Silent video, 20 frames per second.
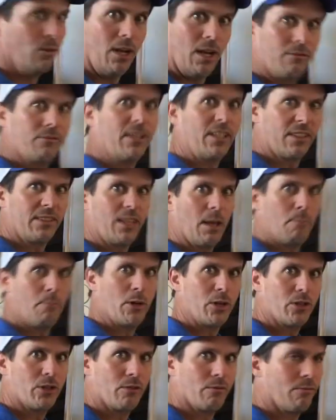We'll have to get that
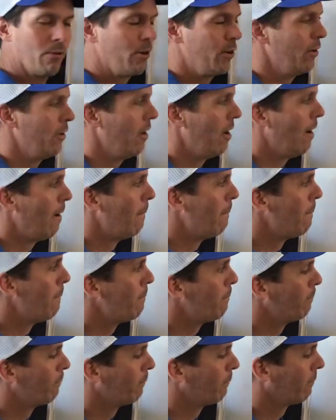picture for you,
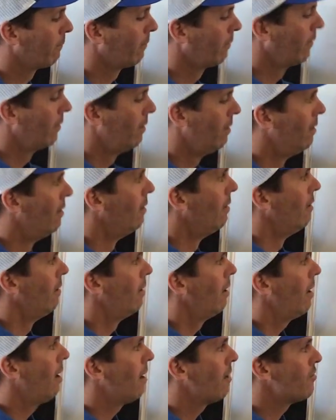
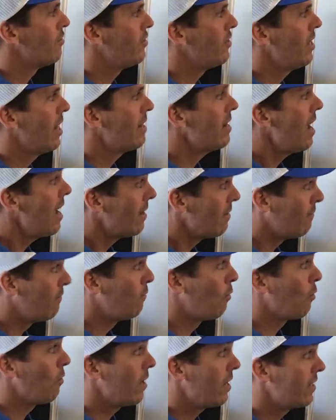yeah. Sienna had a
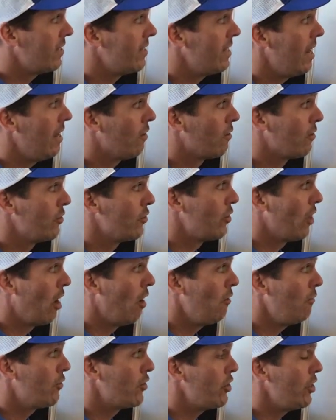4X day
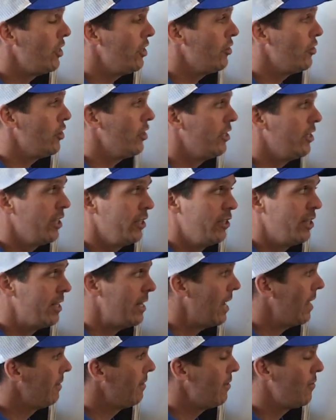herself. She did the
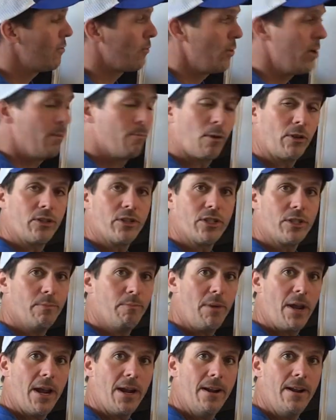Daily 3 and
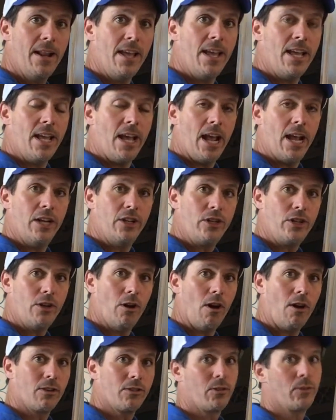participated, and she
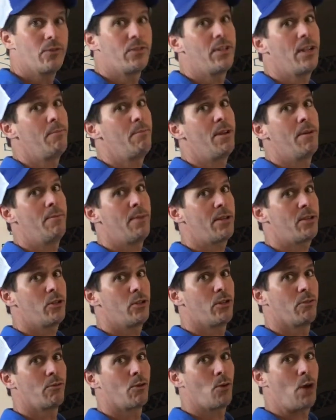also sent me a
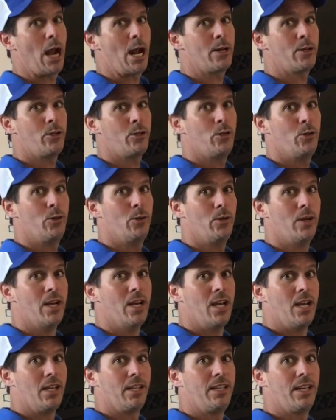message of gratitude.
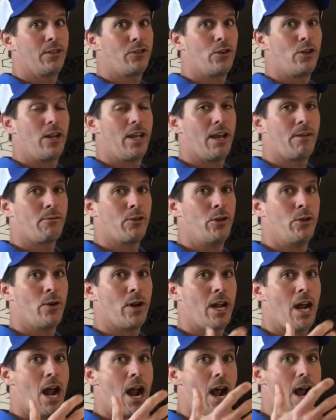Yesterday
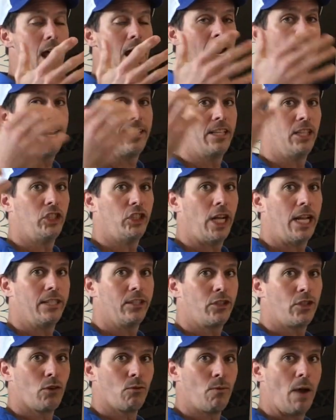afternoon, I had the
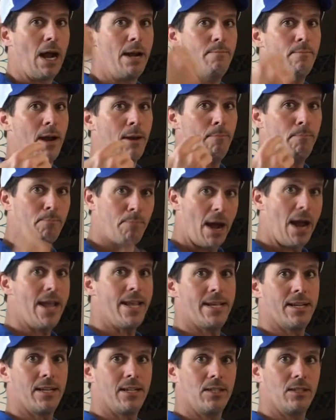chance to ride my
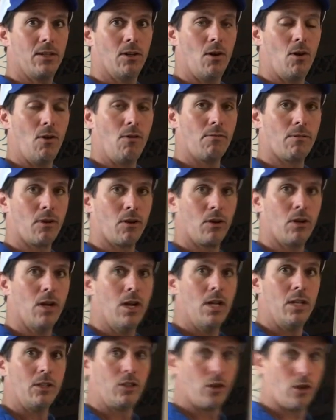bike over
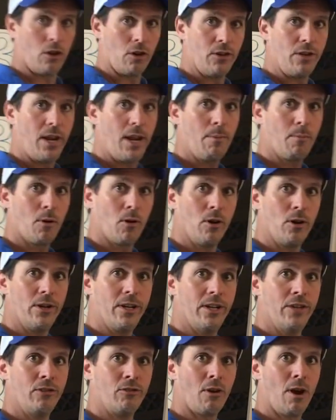to her neighborhood
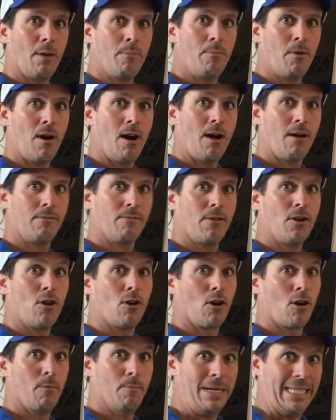and drop off
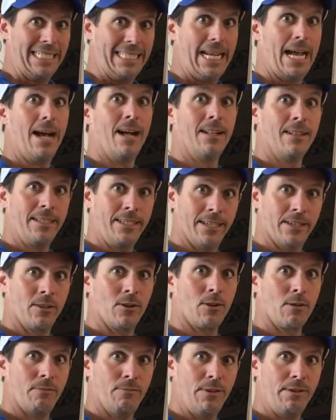her medallion,
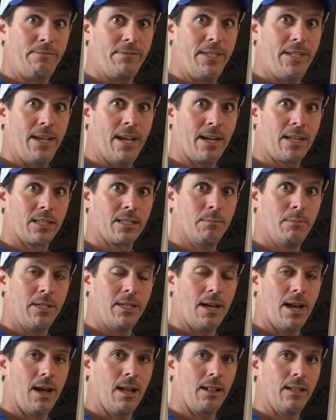her 50X
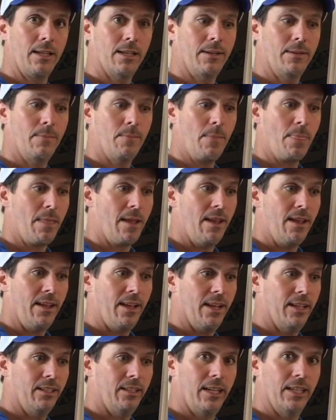medallion.
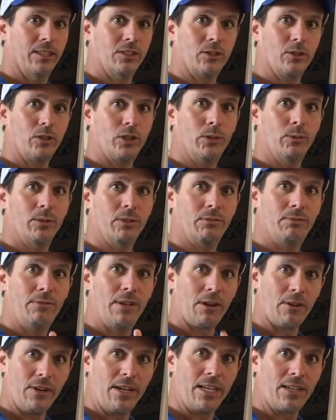And so she was
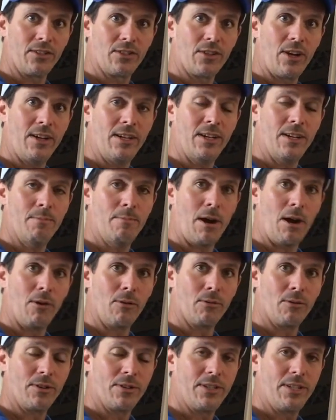very excited
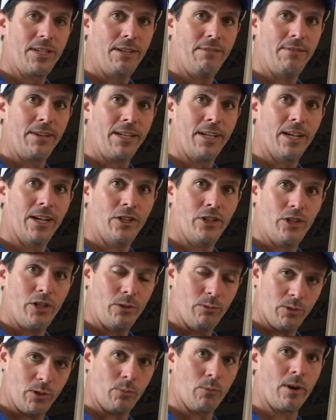about receiving it, and she
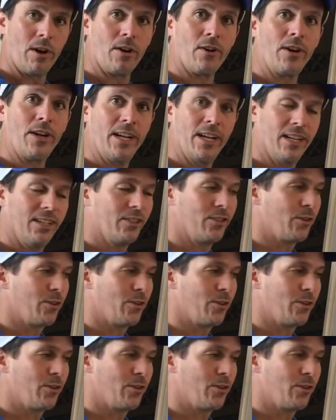was wearing it.